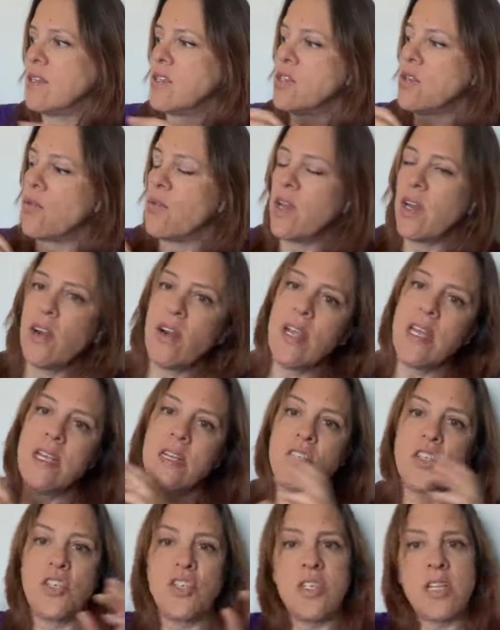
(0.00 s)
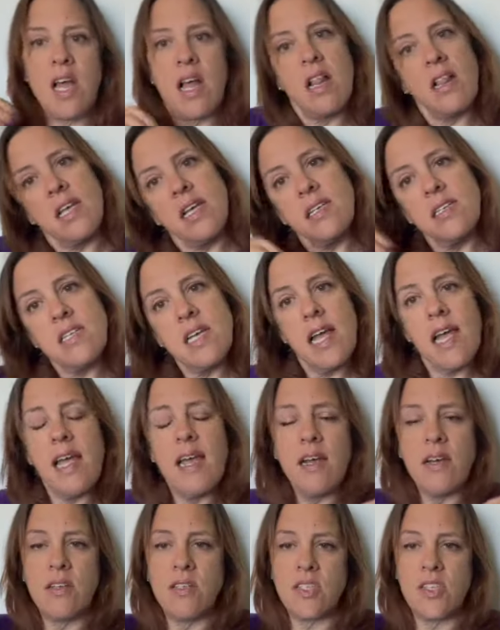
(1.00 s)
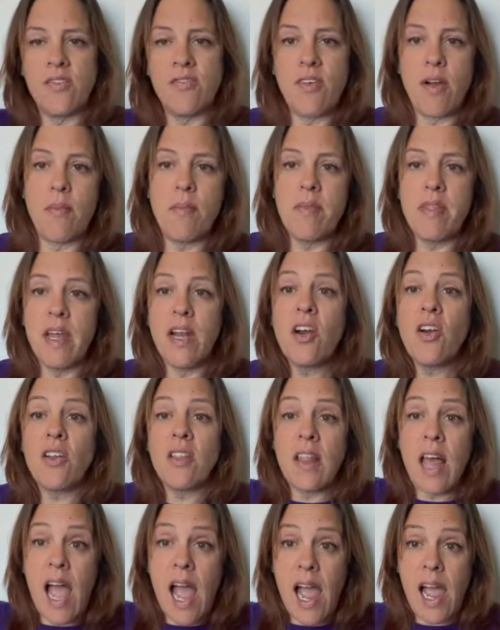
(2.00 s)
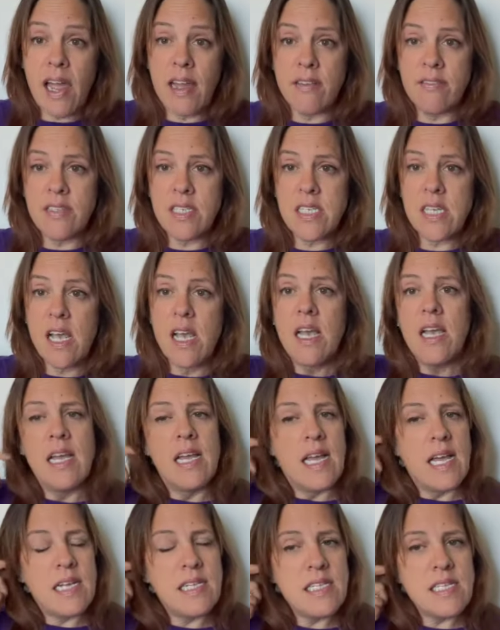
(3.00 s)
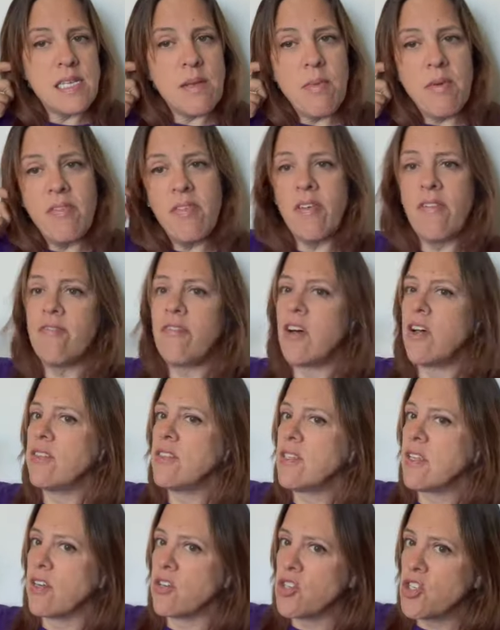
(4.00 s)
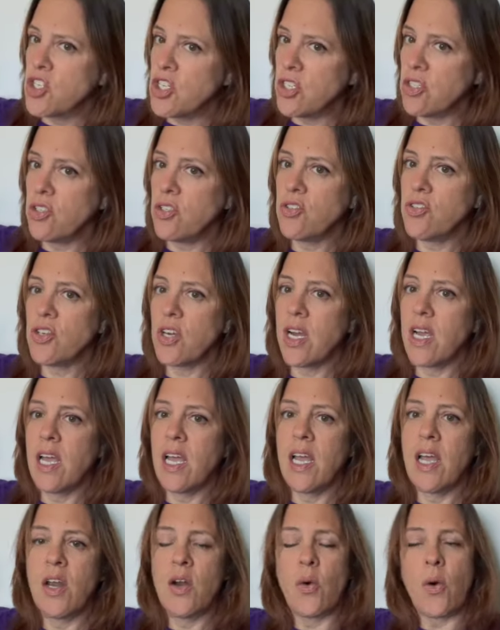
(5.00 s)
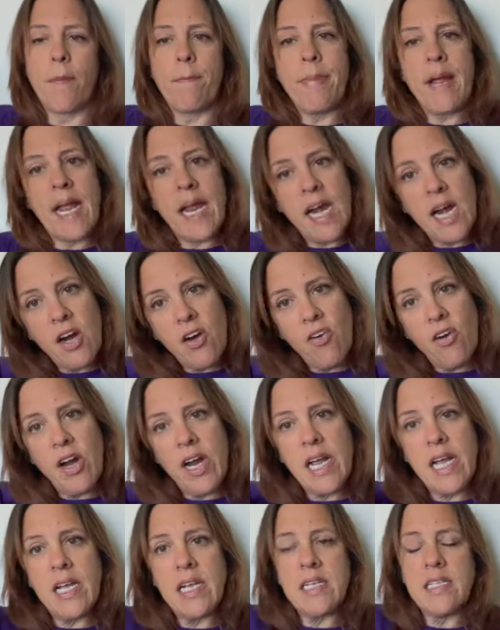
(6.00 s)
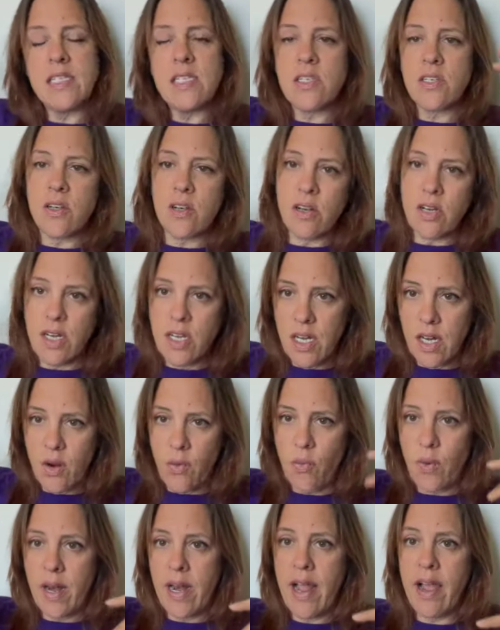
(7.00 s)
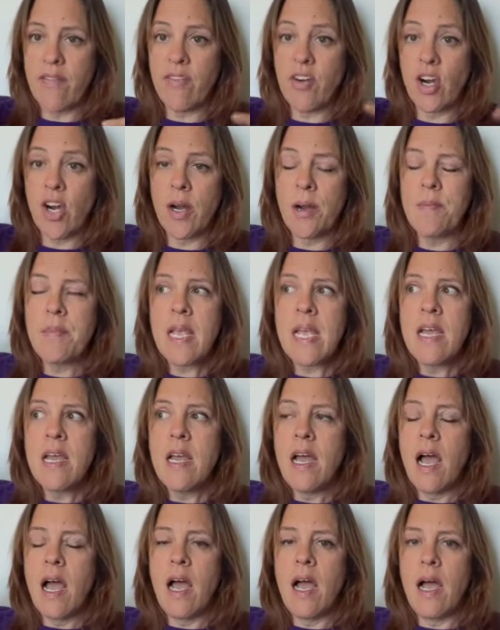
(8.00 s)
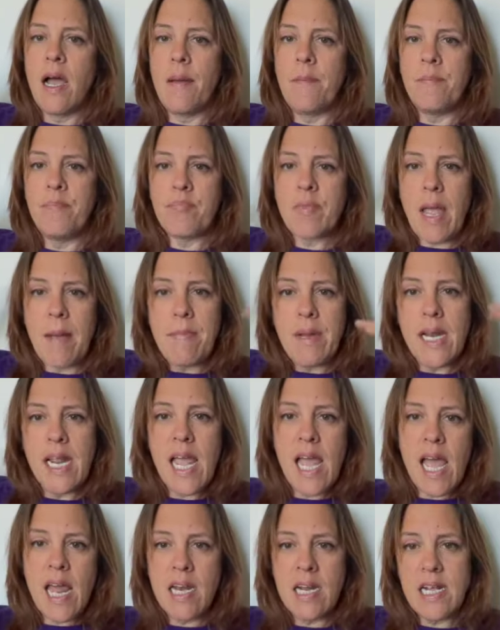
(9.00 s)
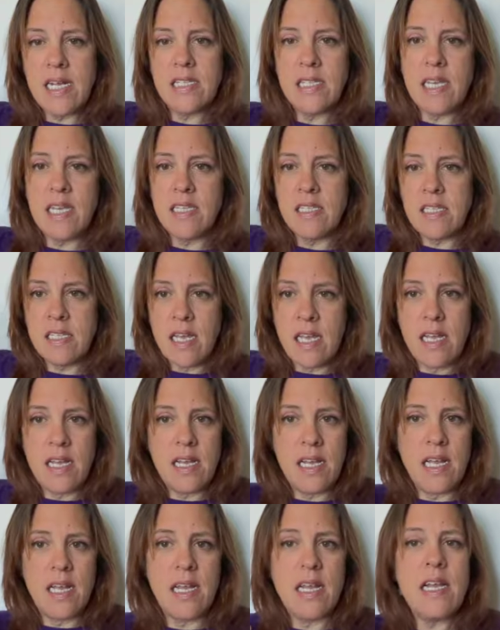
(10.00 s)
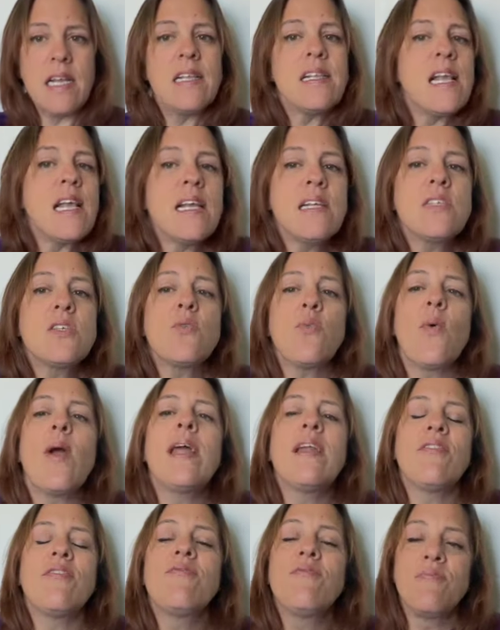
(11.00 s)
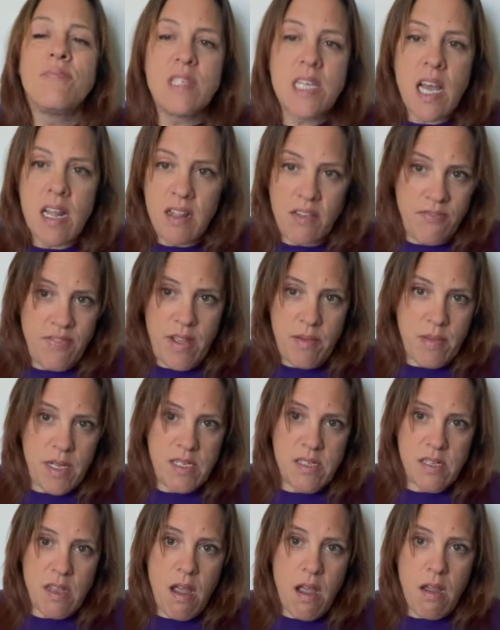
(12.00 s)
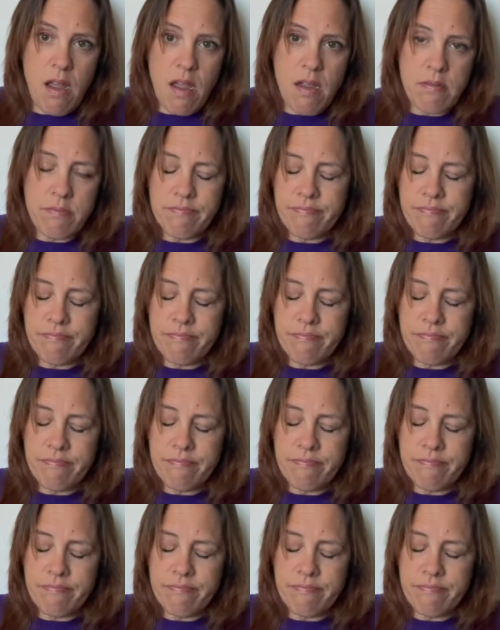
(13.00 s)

So they're each telling tales from their lives, and some of it involves their children or parents or, whatever. But again, it's a way to tell a family saga.